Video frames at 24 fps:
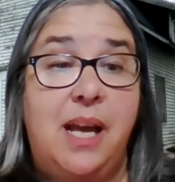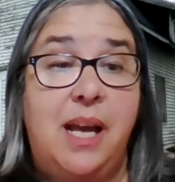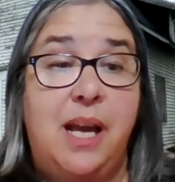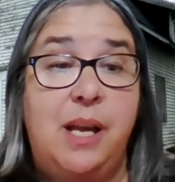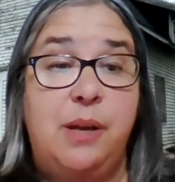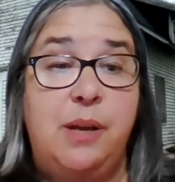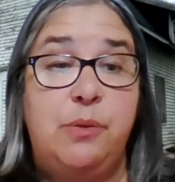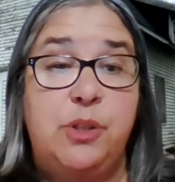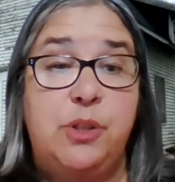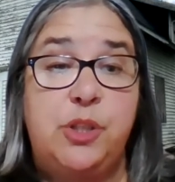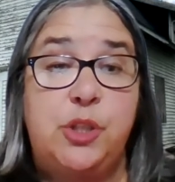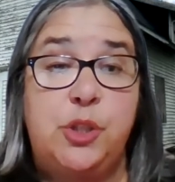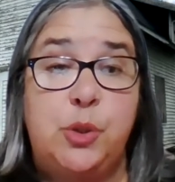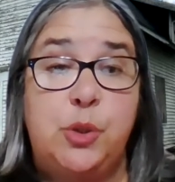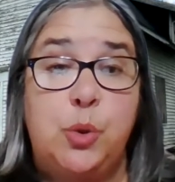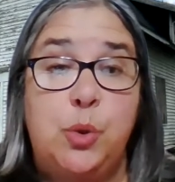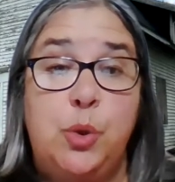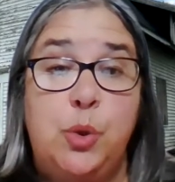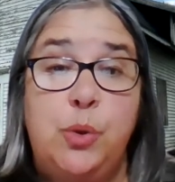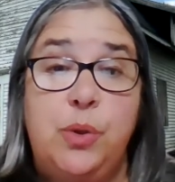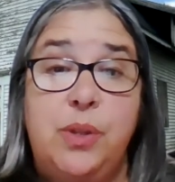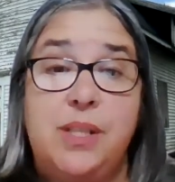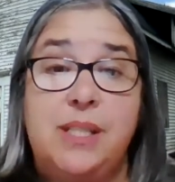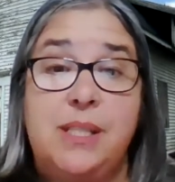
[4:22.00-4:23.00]
I will show
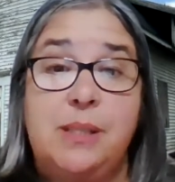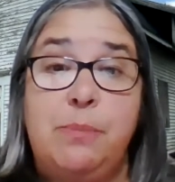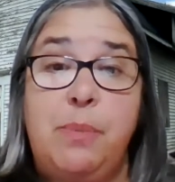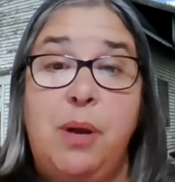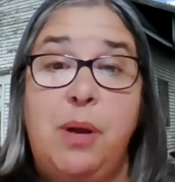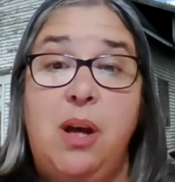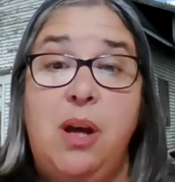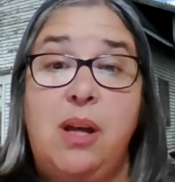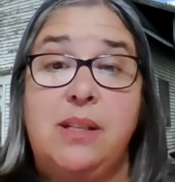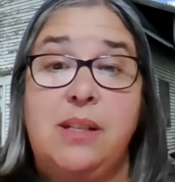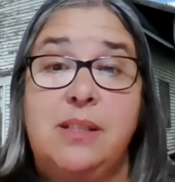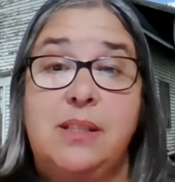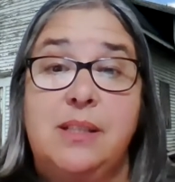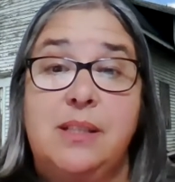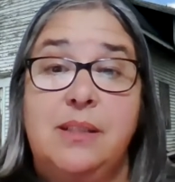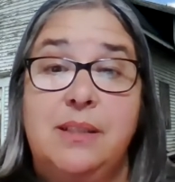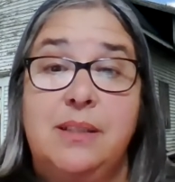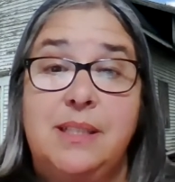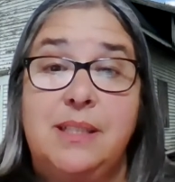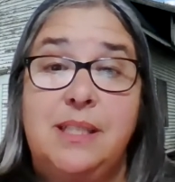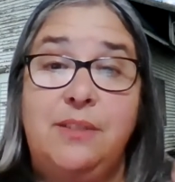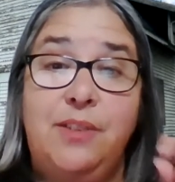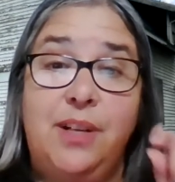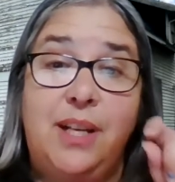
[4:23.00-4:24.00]
you the spot.
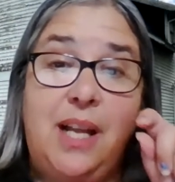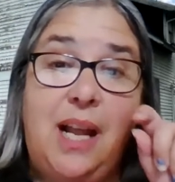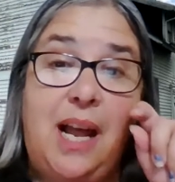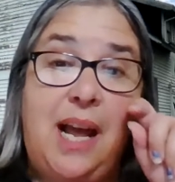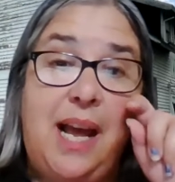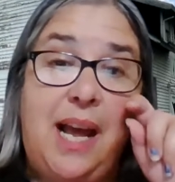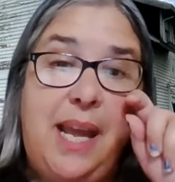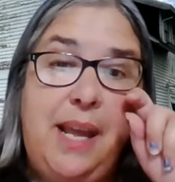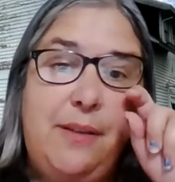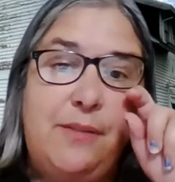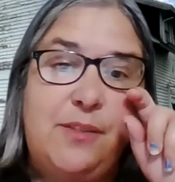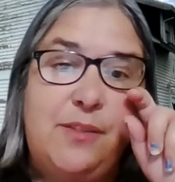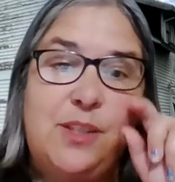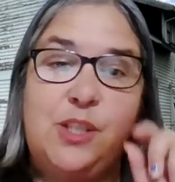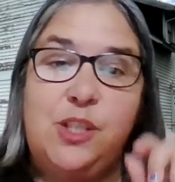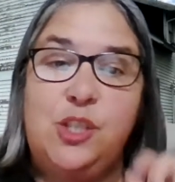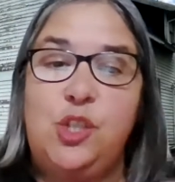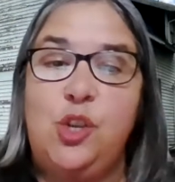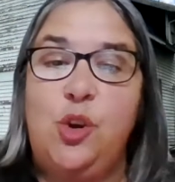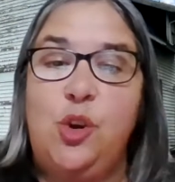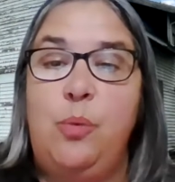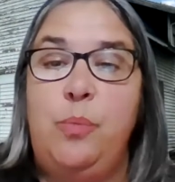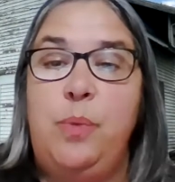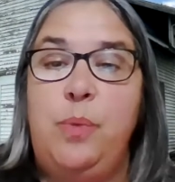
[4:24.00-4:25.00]
See if I have
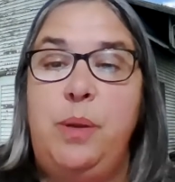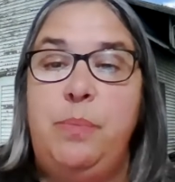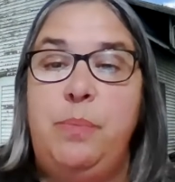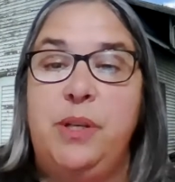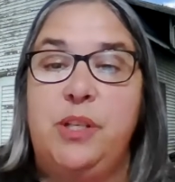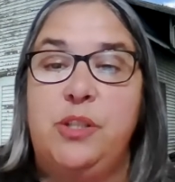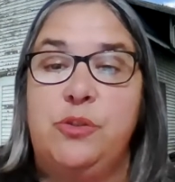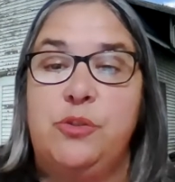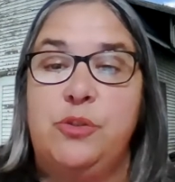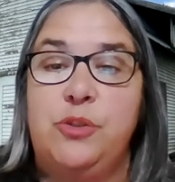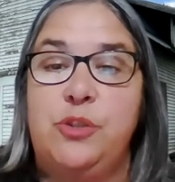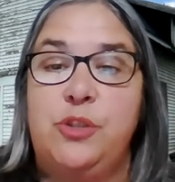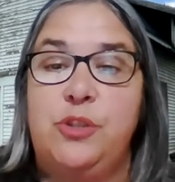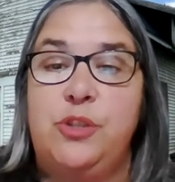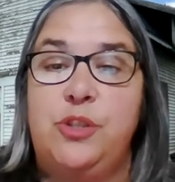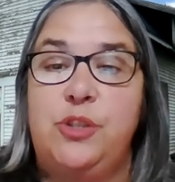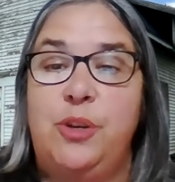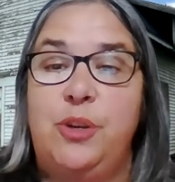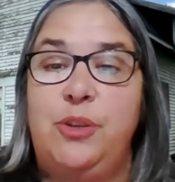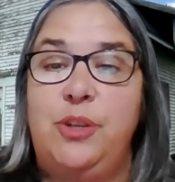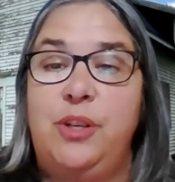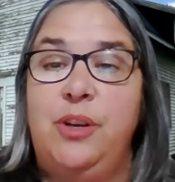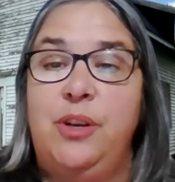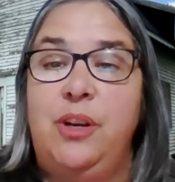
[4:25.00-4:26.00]
so many pictures to
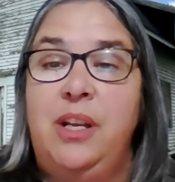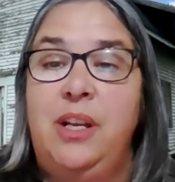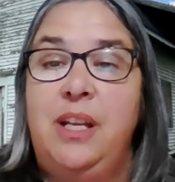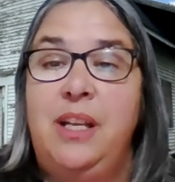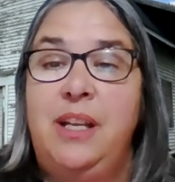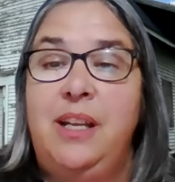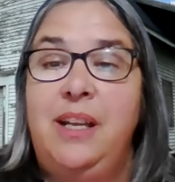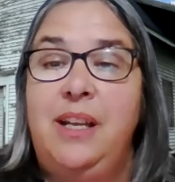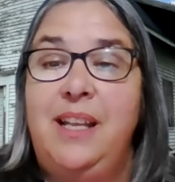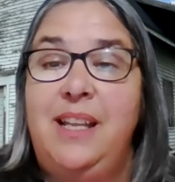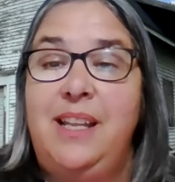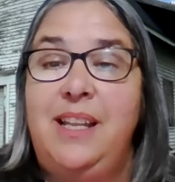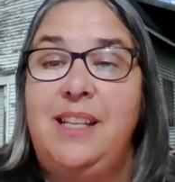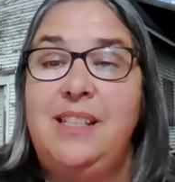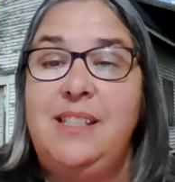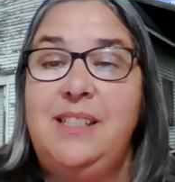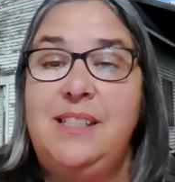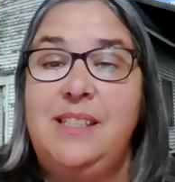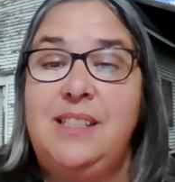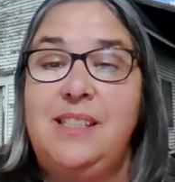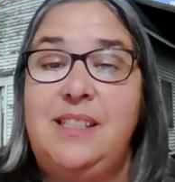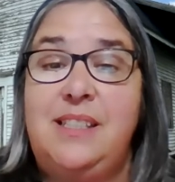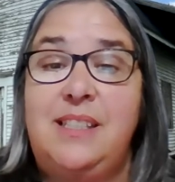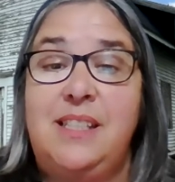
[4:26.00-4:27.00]
show you.
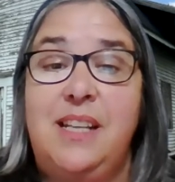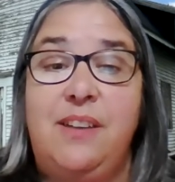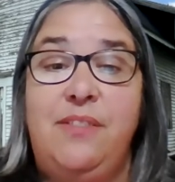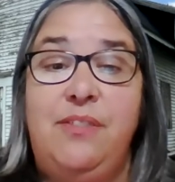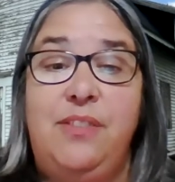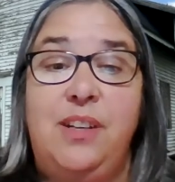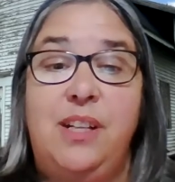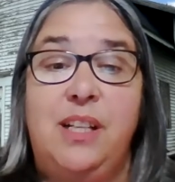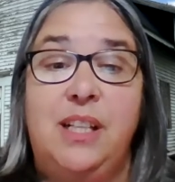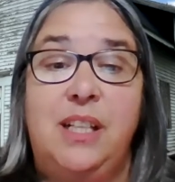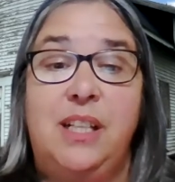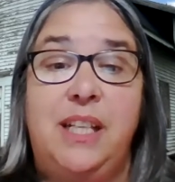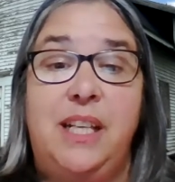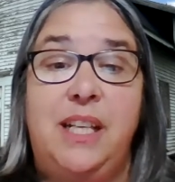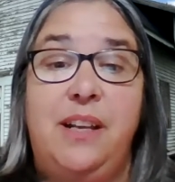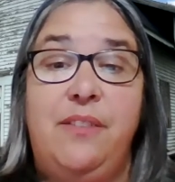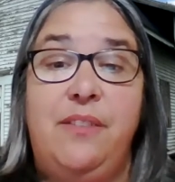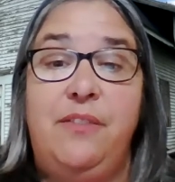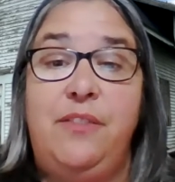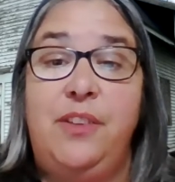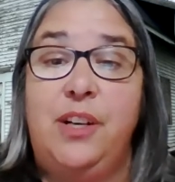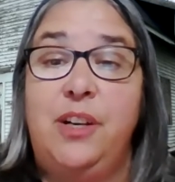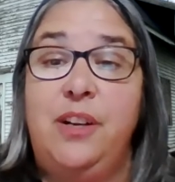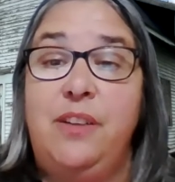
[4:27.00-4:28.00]
This is definitely a
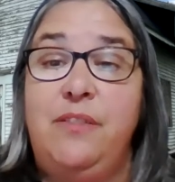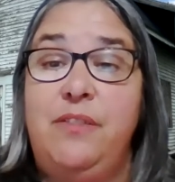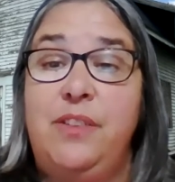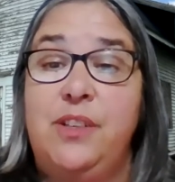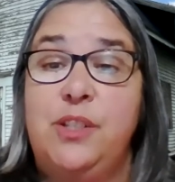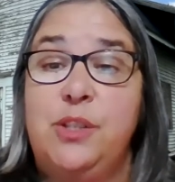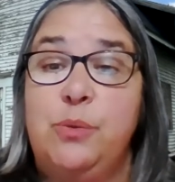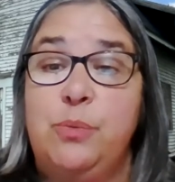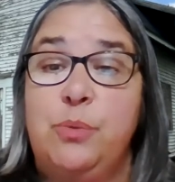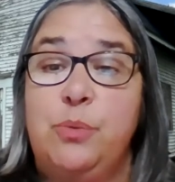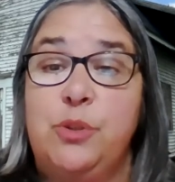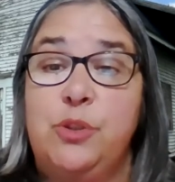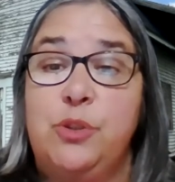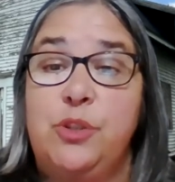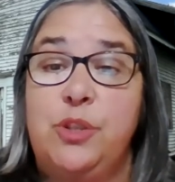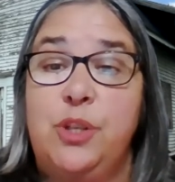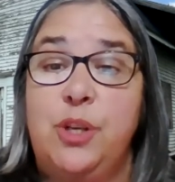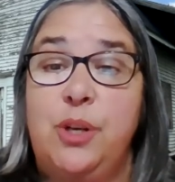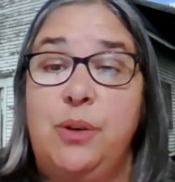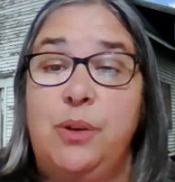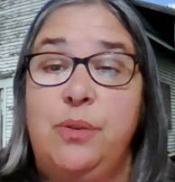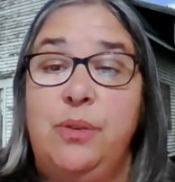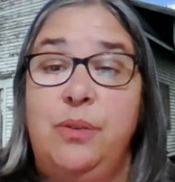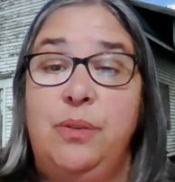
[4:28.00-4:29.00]
very visual
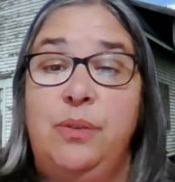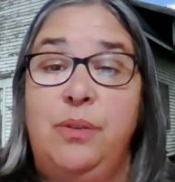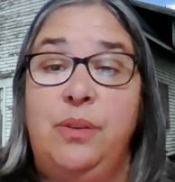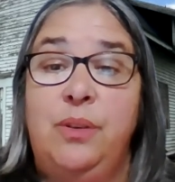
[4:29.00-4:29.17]
show.